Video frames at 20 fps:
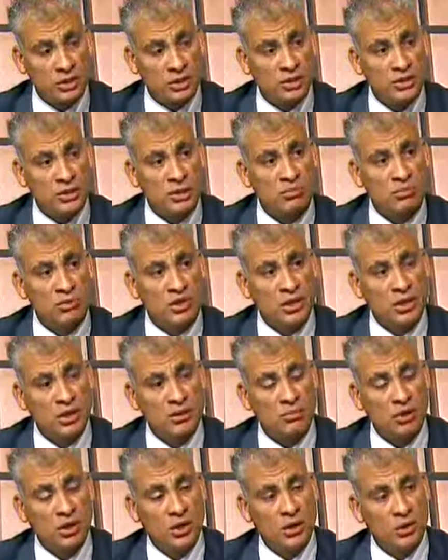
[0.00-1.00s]
in the same
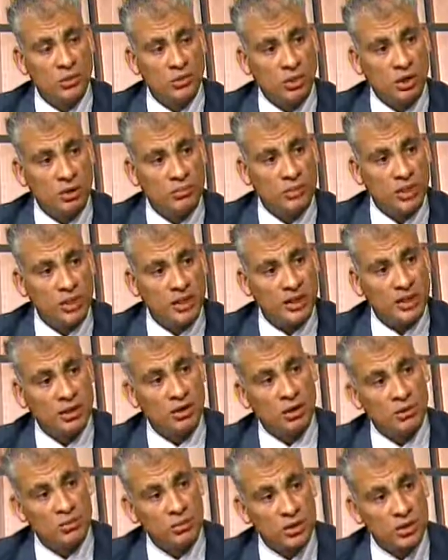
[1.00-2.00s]
time will be
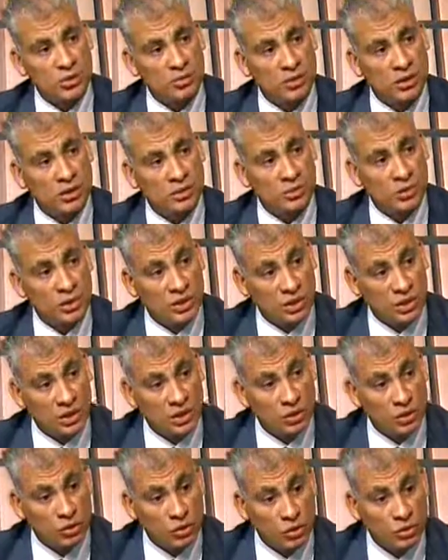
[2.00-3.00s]
accomplished with the
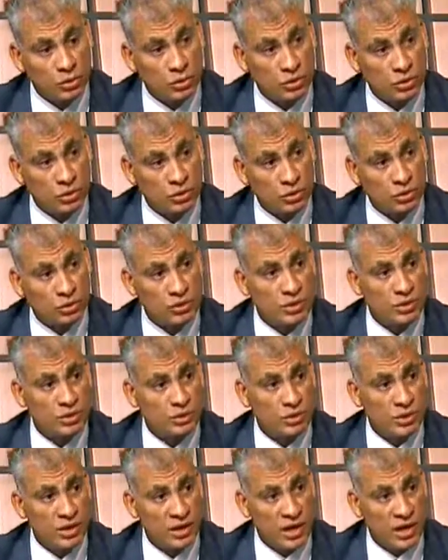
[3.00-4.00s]
renewable
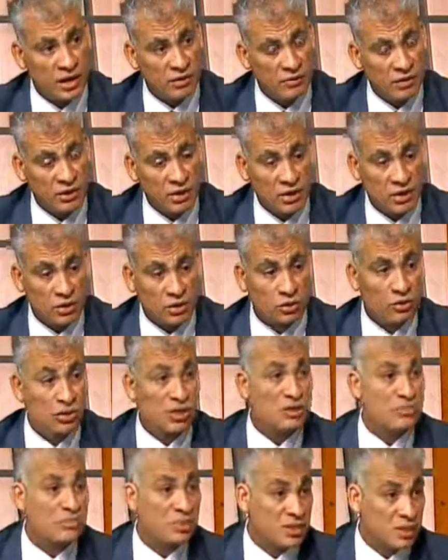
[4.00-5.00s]
sources we have,
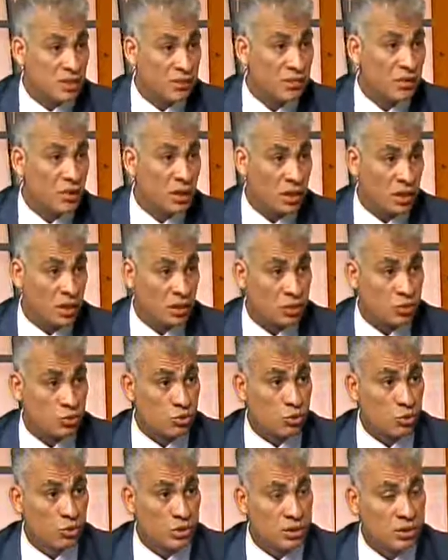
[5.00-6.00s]
not specifically the
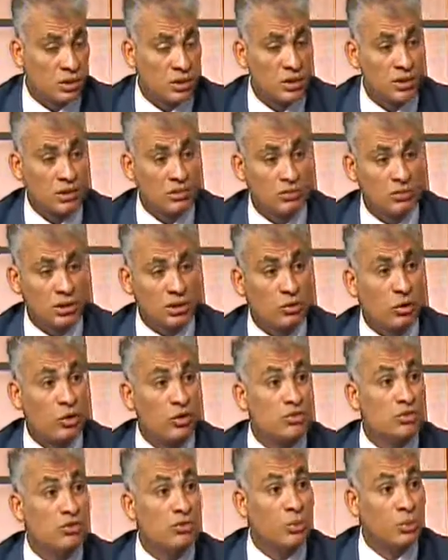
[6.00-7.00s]
solar, but
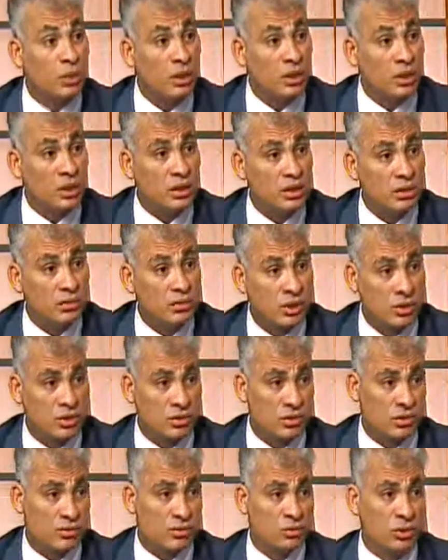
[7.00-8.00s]
also the wind,
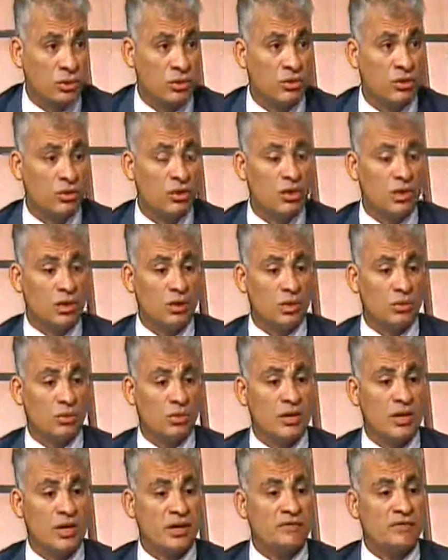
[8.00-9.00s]
because we know
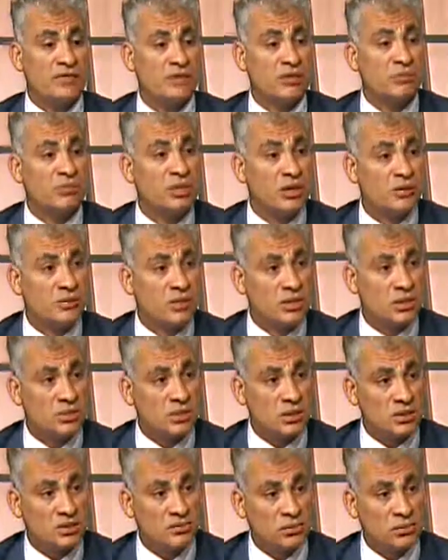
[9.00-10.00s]
we have some
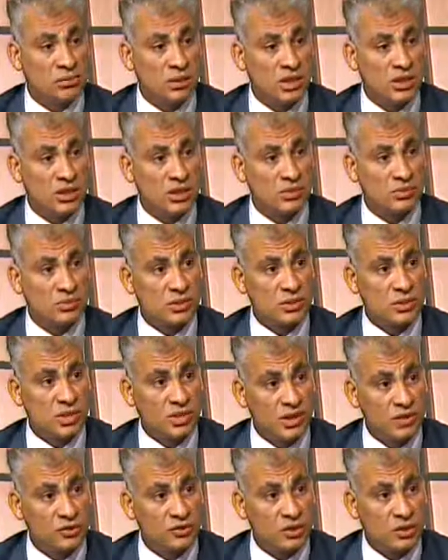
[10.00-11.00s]
governments from Egypt,
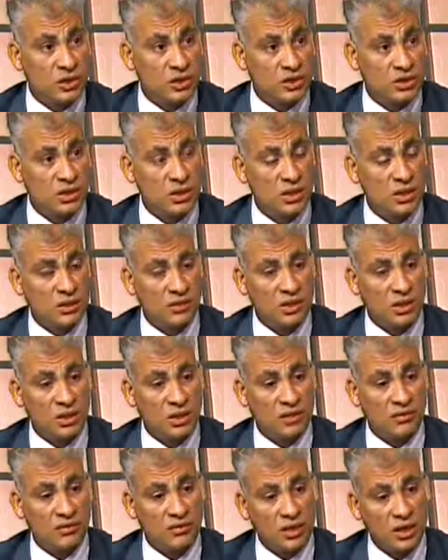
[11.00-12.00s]
the governors, they
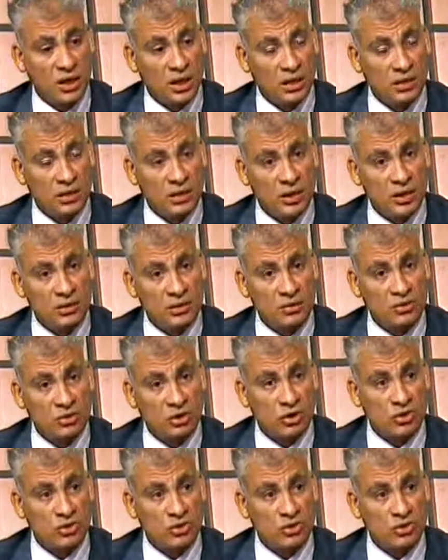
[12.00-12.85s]
are very located